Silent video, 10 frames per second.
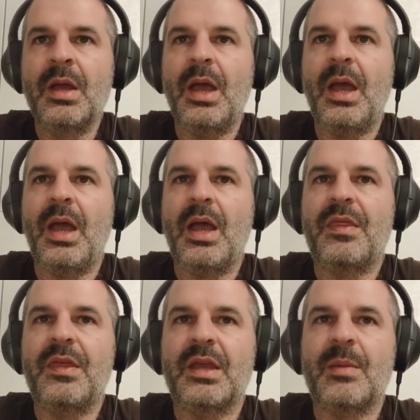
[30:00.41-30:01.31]
And
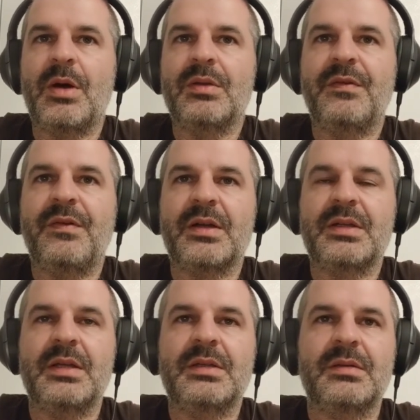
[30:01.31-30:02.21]
think about the fact
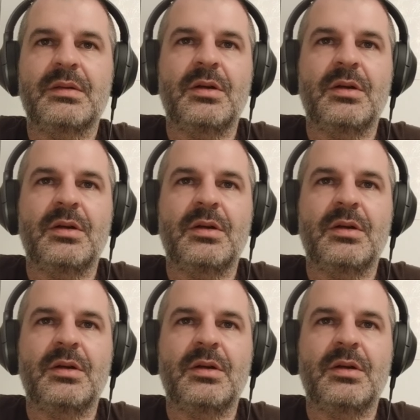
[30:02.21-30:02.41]
that